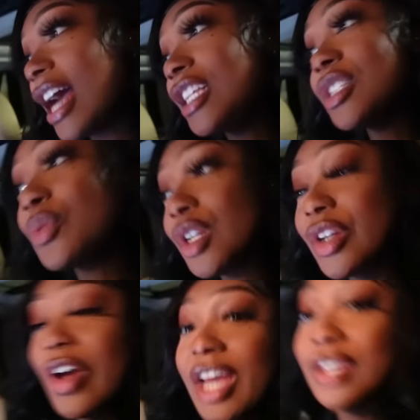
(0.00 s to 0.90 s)
i just want to
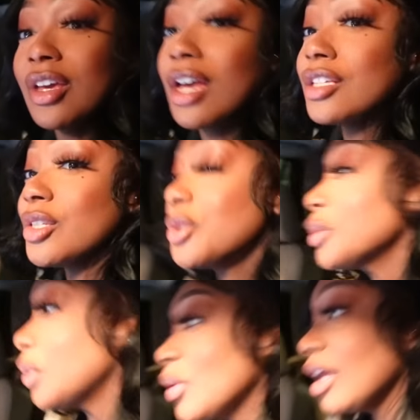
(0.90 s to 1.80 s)
know how you guys
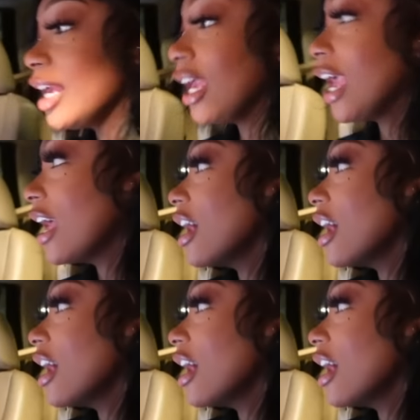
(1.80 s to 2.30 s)
doing